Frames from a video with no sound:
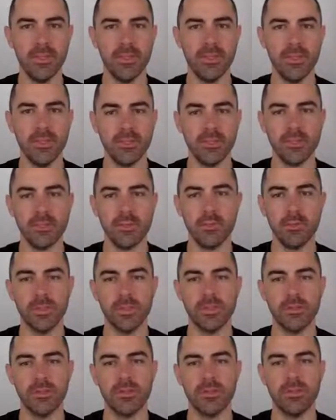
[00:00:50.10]
That's the
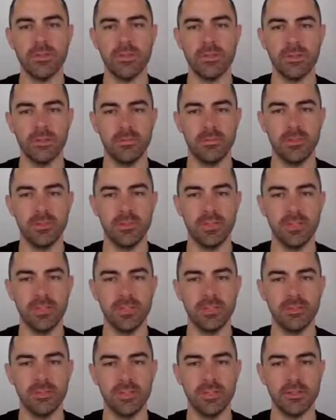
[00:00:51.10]
question that basically
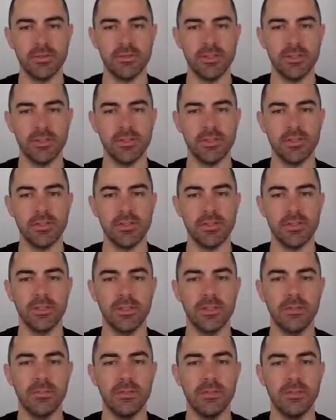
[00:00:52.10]
tries to answer
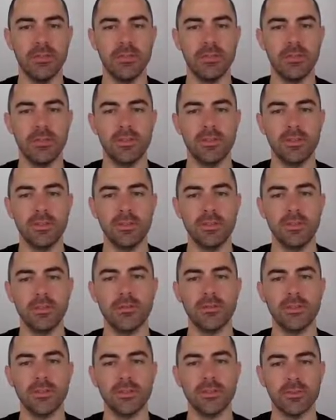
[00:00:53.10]
image intensity
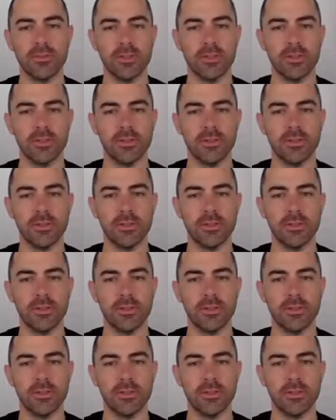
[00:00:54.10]
reconstruction.